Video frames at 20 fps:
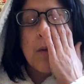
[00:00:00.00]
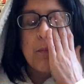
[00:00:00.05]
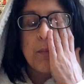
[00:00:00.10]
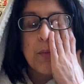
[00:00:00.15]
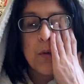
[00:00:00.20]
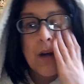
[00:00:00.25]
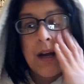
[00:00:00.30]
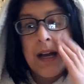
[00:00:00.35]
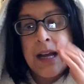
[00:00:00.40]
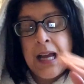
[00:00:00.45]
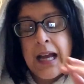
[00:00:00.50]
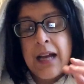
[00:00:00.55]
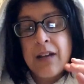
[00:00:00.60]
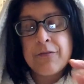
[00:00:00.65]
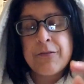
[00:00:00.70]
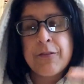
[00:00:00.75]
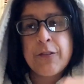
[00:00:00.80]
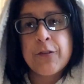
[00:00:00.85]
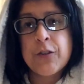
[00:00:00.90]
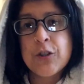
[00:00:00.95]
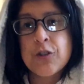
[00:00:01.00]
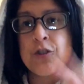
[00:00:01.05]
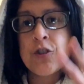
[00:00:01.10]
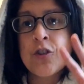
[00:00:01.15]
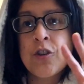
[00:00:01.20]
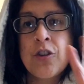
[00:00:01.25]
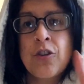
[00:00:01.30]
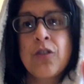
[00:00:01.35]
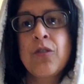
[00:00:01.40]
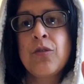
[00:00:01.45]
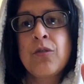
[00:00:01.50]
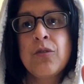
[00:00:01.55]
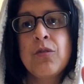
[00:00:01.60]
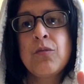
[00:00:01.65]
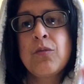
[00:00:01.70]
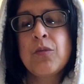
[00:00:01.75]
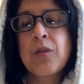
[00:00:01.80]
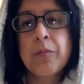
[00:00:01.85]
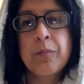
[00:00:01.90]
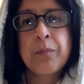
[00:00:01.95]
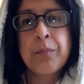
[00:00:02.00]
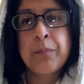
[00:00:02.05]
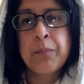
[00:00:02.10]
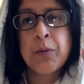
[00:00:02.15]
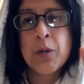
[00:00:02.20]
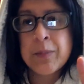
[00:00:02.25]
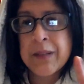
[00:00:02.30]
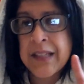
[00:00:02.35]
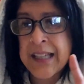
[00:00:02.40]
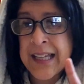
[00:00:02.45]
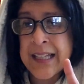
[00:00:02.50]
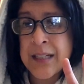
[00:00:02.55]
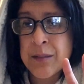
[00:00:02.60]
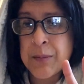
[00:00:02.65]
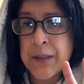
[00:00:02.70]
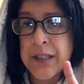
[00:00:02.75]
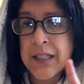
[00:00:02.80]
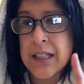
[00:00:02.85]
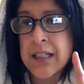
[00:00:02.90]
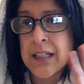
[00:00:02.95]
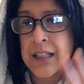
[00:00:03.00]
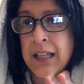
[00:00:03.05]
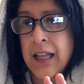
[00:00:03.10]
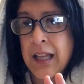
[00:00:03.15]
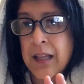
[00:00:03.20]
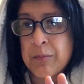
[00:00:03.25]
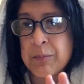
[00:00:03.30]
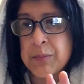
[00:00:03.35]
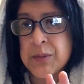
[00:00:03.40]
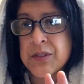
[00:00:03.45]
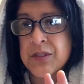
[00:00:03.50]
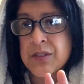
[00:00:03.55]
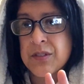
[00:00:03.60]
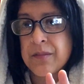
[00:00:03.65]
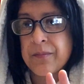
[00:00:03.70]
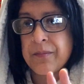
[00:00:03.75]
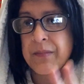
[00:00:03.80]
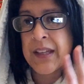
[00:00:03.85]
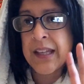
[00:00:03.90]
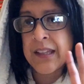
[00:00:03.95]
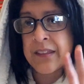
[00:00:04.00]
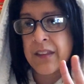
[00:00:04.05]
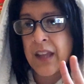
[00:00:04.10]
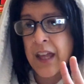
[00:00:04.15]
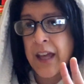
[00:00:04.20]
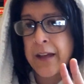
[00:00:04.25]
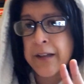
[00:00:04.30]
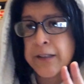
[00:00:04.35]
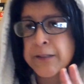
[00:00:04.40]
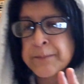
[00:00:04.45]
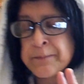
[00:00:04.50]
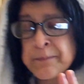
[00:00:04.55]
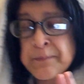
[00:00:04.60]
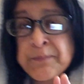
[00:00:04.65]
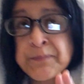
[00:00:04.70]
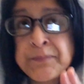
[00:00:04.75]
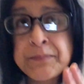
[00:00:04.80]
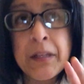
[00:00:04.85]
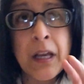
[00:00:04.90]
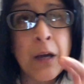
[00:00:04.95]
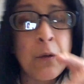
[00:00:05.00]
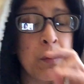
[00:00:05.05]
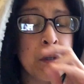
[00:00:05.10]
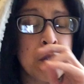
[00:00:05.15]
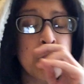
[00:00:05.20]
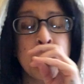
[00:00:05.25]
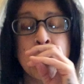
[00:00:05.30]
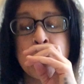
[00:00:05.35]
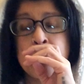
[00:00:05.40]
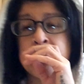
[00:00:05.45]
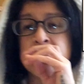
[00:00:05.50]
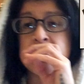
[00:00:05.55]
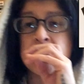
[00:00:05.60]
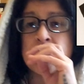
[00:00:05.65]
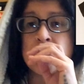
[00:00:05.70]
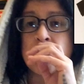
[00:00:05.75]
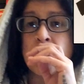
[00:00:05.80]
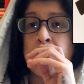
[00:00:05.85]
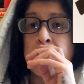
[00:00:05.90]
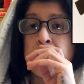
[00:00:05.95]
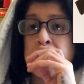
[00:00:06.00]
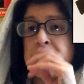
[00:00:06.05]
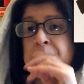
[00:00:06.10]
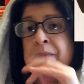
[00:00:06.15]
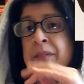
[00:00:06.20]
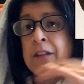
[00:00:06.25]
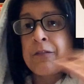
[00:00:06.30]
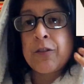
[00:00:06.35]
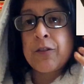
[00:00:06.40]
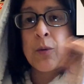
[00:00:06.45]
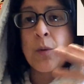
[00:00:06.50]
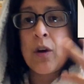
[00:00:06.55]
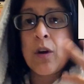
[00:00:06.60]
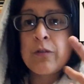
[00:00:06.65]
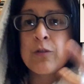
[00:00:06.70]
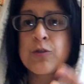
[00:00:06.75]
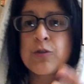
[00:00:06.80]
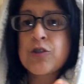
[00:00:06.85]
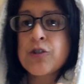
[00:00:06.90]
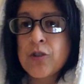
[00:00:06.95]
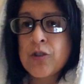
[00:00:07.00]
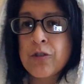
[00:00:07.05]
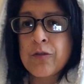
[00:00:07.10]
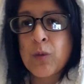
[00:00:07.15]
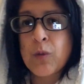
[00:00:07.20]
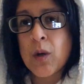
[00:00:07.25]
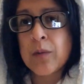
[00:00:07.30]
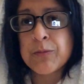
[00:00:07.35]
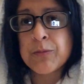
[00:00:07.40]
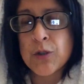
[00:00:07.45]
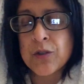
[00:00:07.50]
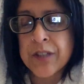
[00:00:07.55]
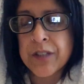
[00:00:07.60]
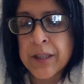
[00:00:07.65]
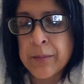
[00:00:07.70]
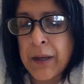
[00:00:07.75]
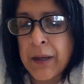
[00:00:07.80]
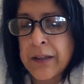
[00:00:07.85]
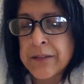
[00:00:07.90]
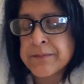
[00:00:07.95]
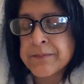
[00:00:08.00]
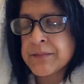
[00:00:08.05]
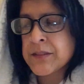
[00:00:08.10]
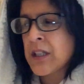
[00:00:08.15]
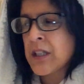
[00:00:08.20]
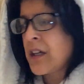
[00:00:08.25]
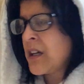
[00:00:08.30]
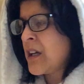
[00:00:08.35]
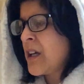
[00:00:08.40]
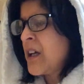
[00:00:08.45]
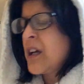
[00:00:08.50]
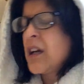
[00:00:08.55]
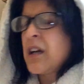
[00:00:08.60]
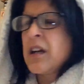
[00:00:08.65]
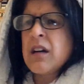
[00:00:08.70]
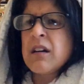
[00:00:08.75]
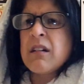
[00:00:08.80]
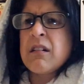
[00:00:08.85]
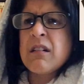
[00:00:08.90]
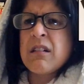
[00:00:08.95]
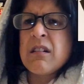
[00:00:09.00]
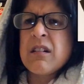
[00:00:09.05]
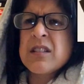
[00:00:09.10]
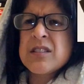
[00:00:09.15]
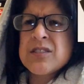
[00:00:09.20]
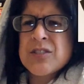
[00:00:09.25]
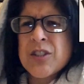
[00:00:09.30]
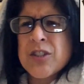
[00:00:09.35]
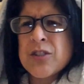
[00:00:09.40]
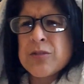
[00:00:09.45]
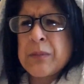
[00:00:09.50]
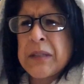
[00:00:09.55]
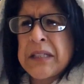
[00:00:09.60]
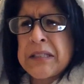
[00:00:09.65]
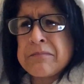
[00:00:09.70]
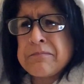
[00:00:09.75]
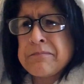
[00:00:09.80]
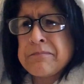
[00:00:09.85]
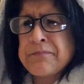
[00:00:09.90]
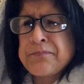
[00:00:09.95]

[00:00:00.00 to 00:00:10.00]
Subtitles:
But I have the 2 Public Enemy collabs in there. I will put pictures up if you are unsure of what I'm talking about. Oh, excuse me.